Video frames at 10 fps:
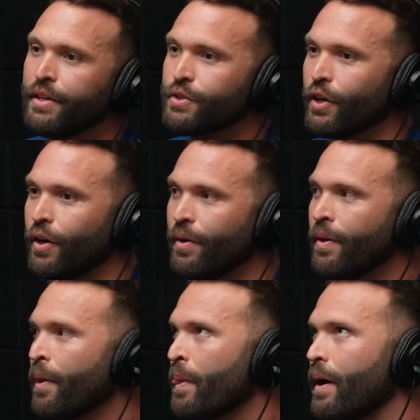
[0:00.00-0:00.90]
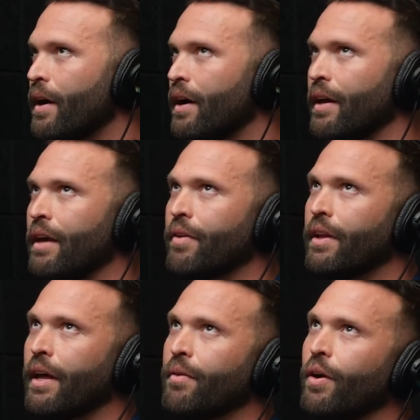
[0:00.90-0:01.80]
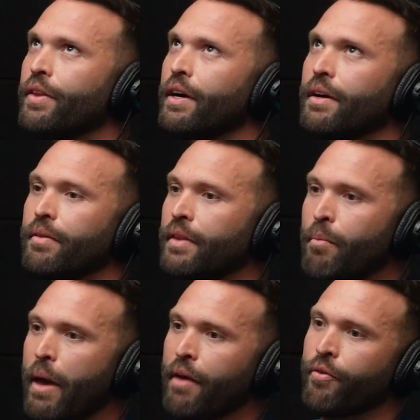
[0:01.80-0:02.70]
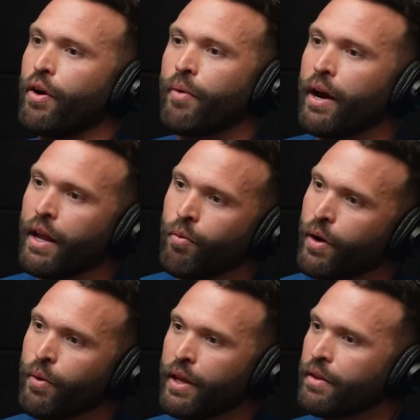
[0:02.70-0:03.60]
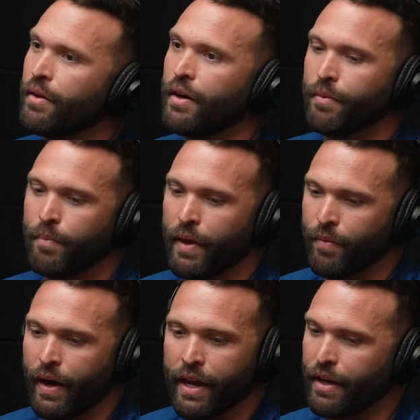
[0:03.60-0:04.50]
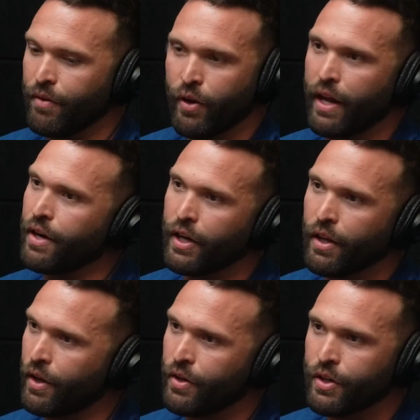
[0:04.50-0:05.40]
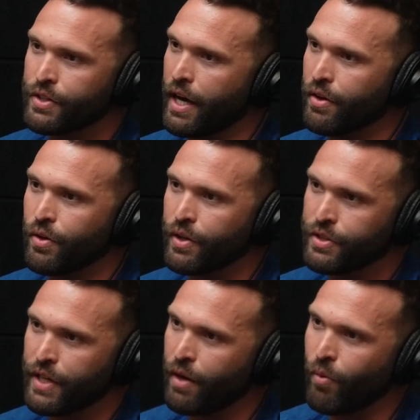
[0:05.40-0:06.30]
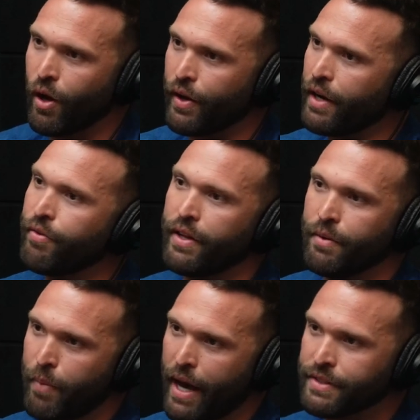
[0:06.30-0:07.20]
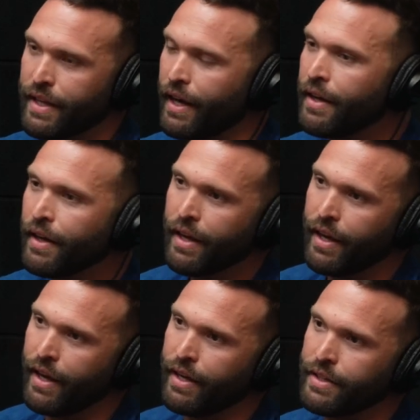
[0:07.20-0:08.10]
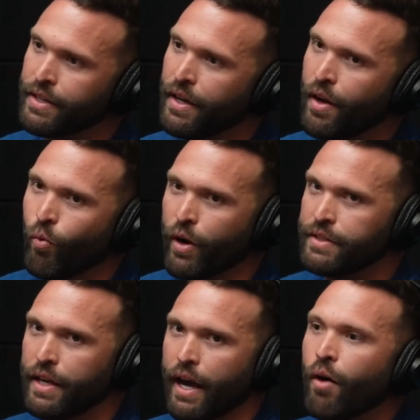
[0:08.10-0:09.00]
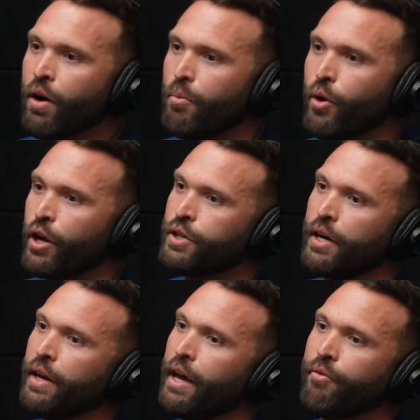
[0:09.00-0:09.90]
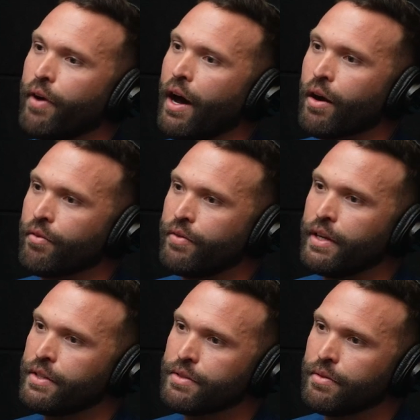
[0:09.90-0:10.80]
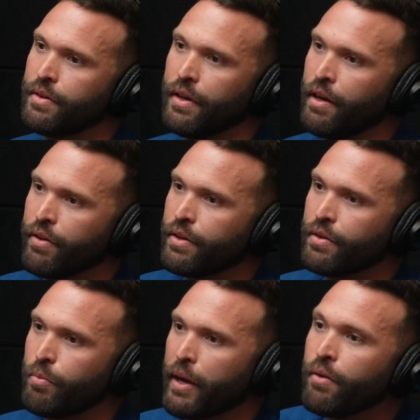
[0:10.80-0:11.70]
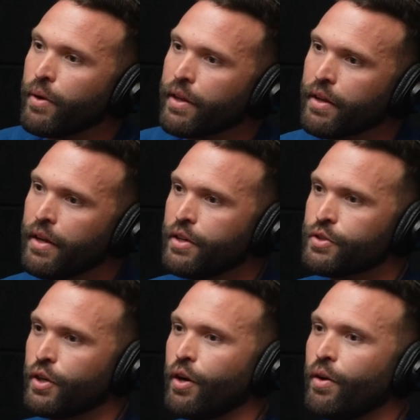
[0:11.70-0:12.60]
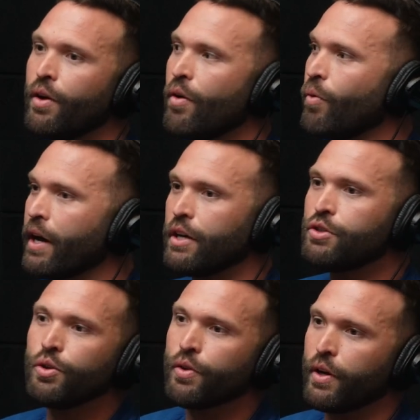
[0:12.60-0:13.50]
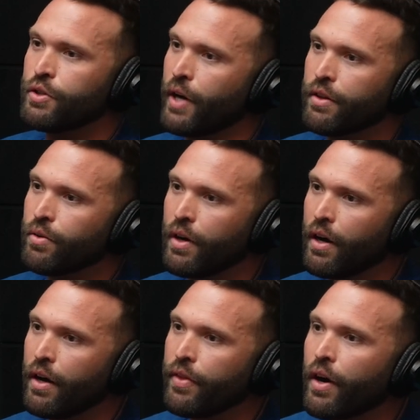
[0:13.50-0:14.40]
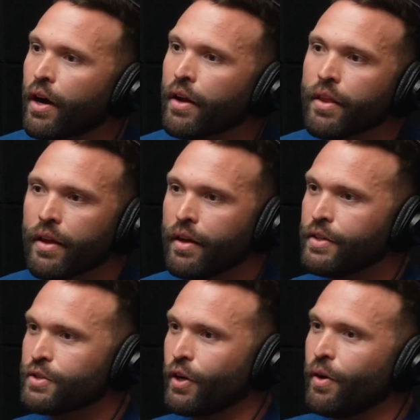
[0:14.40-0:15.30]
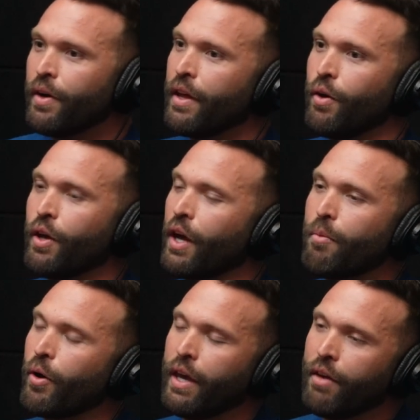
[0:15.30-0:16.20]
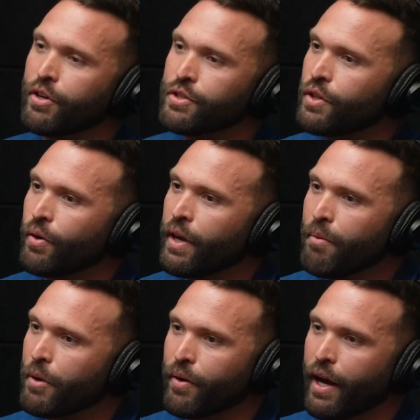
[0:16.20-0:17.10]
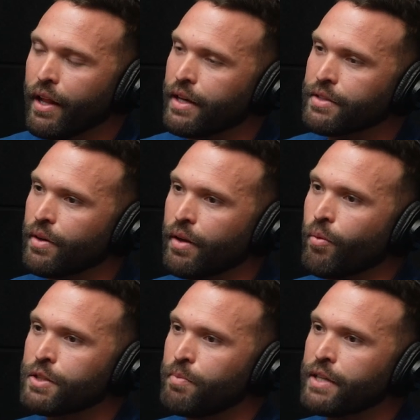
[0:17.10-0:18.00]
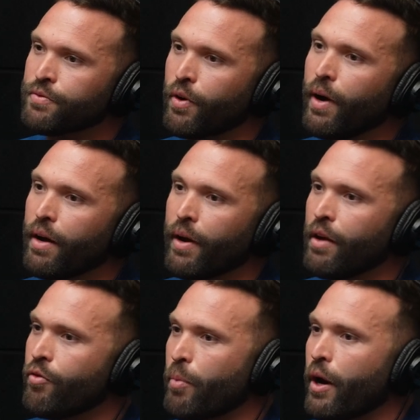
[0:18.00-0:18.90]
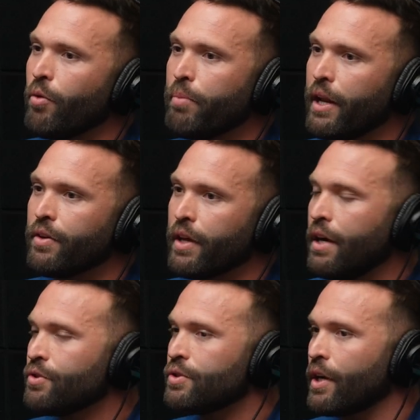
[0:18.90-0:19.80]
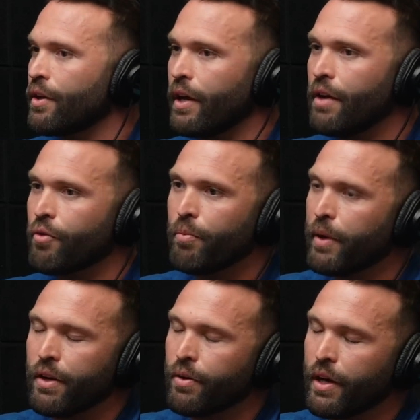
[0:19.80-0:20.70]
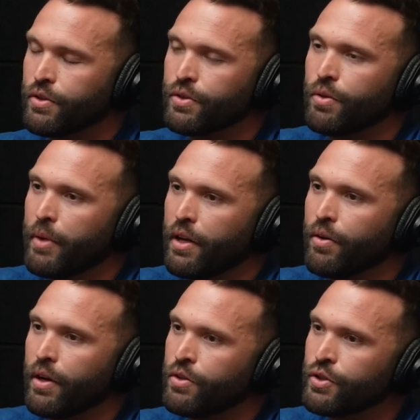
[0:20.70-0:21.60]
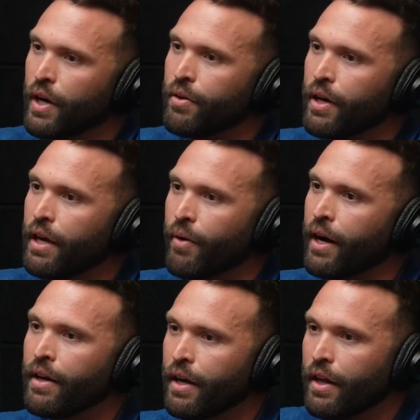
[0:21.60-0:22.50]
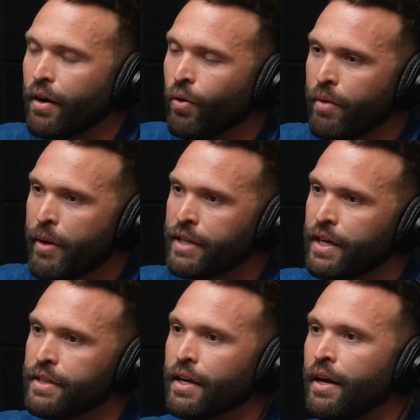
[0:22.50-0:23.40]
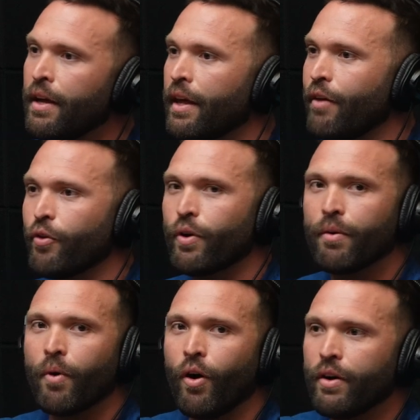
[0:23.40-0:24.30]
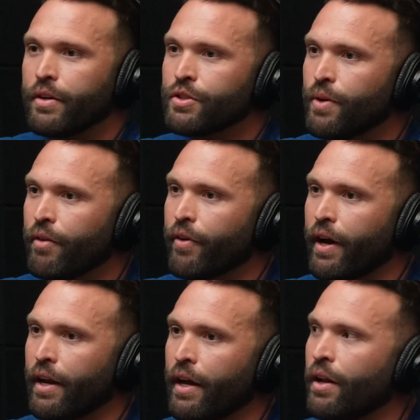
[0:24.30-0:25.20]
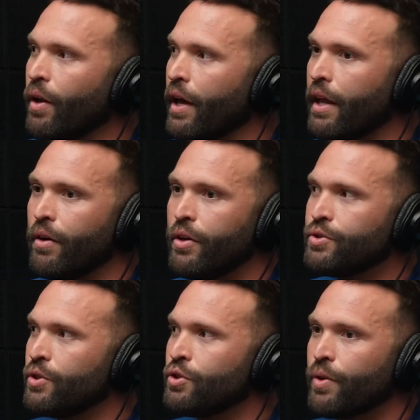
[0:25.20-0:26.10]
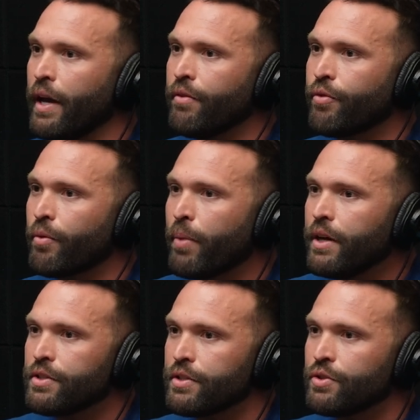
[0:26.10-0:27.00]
So, if like on the debate front, right? Like, what are we? If you can articulate or decide you don't understand it well enough, and then past that is. What is the outcome? What are you trying to get out of this even to begin with? So what kind of truth are you trying to unearth? So you can talk about gi versus no gi, but the reality is like what's best for what, right? If you're probably competing on the gi, you should train on the gi. If you're competing on no gi, you should compete no gi. You should train no gi, right? That only makes sense. If you're on a street fight, in all likelihood, you should train for punches.